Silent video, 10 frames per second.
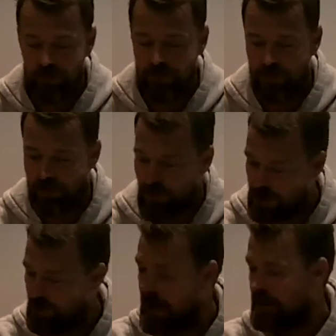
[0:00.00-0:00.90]
were
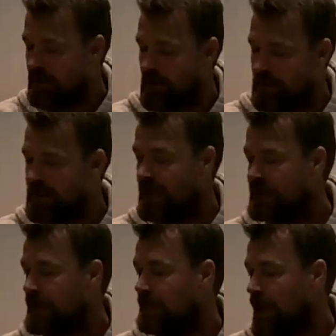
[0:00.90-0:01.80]
trying to make them, we were
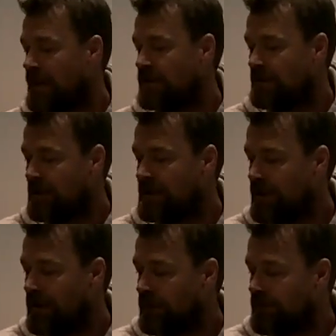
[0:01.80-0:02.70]
testing them, Ash and
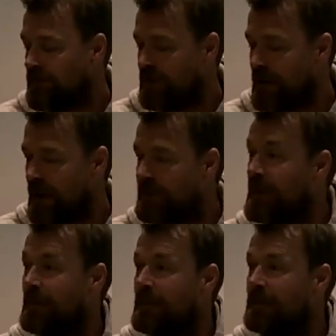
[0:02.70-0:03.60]
myself and a
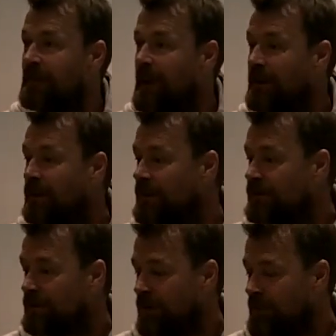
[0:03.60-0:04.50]
couple of the other guys
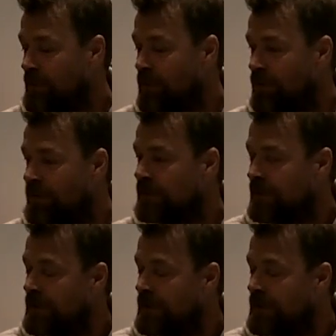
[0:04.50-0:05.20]
who ride on the boards.